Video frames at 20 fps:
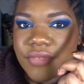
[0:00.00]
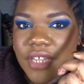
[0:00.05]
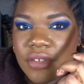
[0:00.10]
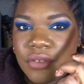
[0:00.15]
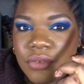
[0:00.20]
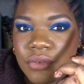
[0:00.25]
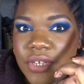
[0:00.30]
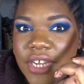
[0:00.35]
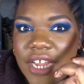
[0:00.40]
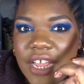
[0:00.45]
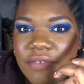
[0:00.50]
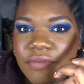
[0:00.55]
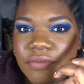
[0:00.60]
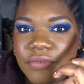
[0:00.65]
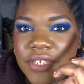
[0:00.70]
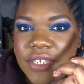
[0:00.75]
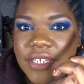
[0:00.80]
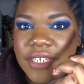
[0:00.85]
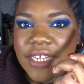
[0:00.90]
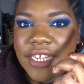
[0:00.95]
don't have
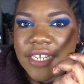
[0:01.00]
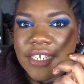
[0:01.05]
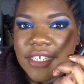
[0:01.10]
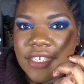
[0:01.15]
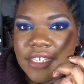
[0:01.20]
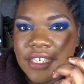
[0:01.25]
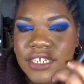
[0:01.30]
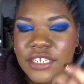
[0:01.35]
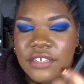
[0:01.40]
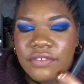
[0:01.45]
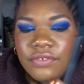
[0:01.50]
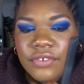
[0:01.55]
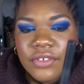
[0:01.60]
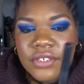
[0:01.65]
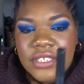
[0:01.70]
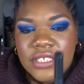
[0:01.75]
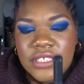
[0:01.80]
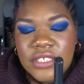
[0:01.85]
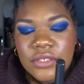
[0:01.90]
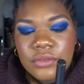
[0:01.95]
really any need for
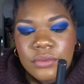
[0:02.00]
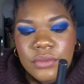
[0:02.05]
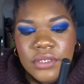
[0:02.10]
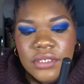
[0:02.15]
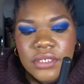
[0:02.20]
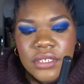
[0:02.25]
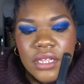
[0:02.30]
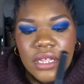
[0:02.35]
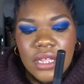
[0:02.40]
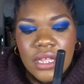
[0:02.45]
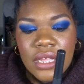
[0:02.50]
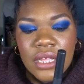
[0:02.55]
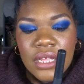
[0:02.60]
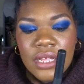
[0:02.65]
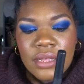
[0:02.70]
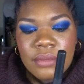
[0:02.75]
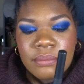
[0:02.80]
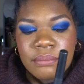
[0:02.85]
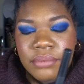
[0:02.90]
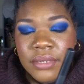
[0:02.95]
this one,
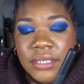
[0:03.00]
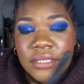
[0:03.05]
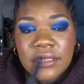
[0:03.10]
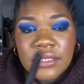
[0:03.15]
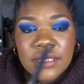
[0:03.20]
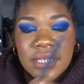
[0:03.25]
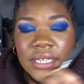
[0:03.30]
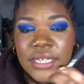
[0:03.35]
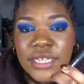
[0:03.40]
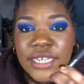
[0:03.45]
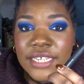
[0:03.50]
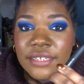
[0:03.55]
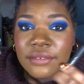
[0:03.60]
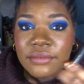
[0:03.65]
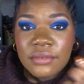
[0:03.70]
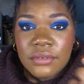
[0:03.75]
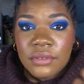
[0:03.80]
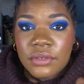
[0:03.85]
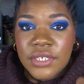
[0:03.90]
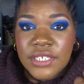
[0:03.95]
but
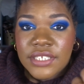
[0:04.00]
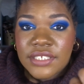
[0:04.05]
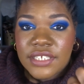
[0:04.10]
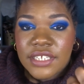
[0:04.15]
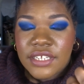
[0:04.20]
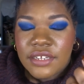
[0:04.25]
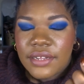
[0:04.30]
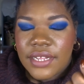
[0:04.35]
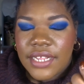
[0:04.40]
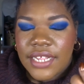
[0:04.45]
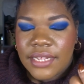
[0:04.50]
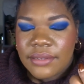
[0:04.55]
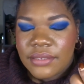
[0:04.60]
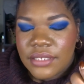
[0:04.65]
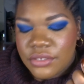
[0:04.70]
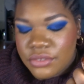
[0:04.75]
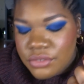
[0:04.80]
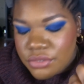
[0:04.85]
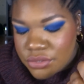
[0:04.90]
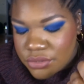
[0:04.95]
look, it's here. I
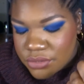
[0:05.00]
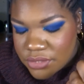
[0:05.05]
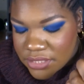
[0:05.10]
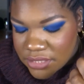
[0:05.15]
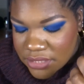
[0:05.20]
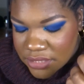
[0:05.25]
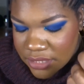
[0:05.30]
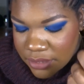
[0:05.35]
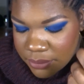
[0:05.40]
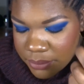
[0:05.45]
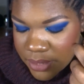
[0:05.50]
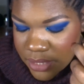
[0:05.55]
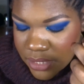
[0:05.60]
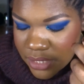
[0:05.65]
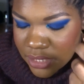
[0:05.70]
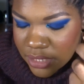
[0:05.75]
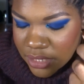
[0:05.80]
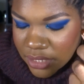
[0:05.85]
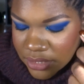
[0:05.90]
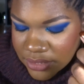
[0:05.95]
need to use this up.
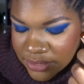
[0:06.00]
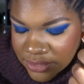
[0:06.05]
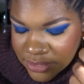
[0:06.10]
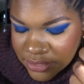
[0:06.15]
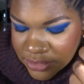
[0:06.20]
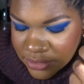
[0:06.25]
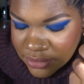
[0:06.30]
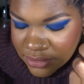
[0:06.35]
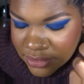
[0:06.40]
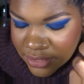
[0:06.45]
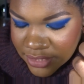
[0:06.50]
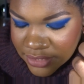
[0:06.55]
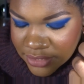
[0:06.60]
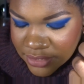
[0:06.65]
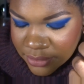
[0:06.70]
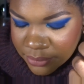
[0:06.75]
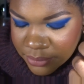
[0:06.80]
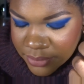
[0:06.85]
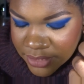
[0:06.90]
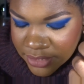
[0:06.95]
Since the last
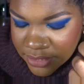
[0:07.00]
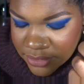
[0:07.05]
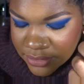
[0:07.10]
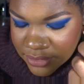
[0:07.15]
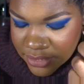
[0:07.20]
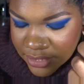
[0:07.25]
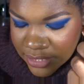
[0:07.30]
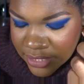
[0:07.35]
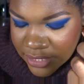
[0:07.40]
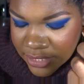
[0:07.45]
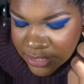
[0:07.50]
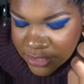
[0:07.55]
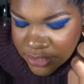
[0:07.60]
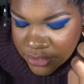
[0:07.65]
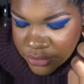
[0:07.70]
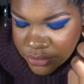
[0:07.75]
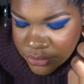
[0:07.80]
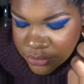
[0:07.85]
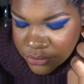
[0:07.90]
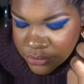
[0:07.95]
update, I
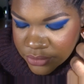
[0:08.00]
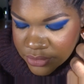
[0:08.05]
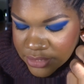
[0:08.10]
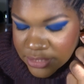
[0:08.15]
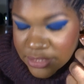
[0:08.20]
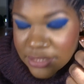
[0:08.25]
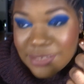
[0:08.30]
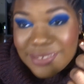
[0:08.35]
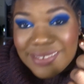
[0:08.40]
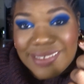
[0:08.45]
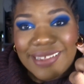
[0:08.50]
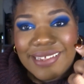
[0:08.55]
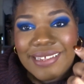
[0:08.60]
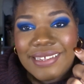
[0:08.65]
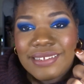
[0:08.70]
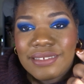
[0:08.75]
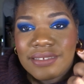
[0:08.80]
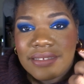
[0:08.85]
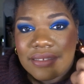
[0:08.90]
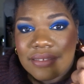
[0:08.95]
used it
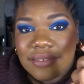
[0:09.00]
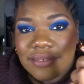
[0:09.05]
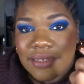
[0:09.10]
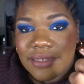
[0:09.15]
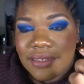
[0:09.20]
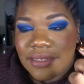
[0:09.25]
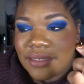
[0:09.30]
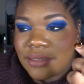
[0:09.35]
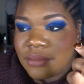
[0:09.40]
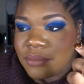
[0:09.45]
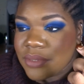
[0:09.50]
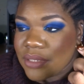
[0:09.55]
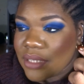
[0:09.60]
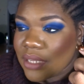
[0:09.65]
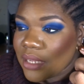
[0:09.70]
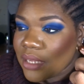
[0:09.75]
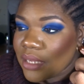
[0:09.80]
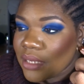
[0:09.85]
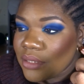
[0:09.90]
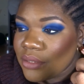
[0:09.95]
8 times.
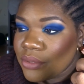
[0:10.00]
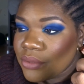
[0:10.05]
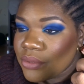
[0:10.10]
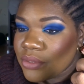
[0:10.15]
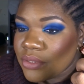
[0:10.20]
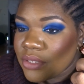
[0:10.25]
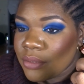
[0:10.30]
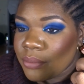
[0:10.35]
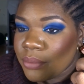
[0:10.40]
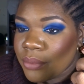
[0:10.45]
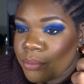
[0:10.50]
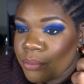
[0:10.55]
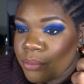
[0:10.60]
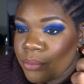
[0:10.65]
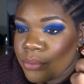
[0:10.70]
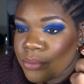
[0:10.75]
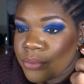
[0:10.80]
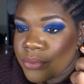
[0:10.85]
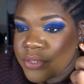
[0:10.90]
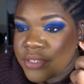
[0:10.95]
I used up
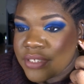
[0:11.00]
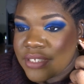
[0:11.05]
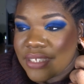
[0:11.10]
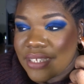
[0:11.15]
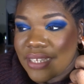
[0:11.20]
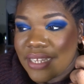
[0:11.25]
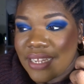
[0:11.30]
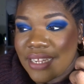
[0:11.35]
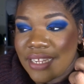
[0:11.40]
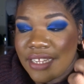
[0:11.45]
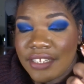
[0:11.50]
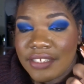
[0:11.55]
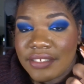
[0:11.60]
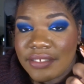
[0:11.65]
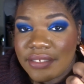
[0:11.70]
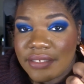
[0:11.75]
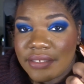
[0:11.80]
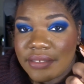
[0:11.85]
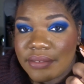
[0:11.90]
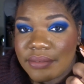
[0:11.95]

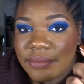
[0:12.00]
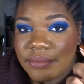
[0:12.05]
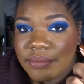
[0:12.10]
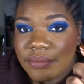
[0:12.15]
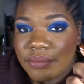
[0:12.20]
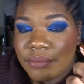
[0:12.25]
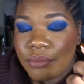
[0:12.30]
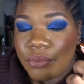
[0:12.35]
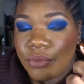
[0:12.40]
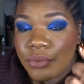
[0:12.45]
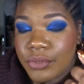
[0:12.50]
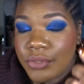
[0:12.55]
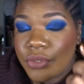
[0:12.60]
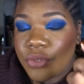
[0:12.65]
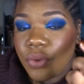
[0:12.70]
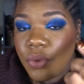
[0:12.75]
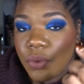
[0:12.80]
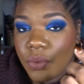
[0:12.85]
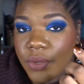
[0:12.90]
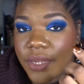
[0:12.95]

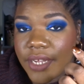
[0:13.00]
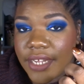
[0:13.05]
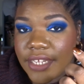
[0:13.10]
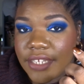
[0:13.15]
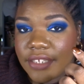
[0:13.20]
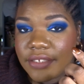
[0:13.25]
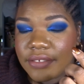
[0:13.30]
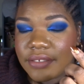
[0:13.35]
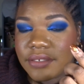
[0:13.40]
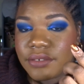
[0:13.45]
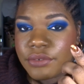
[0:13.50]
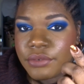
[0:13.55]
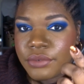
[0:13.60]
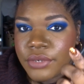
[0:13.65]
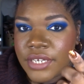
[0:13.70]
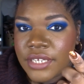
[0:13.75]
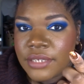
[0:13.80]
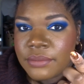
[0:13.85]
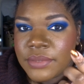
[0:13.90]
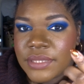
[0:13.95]
0.08
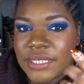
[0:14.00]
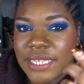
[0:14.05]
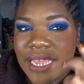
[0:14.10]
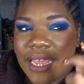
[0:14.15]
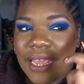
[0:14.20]
grams,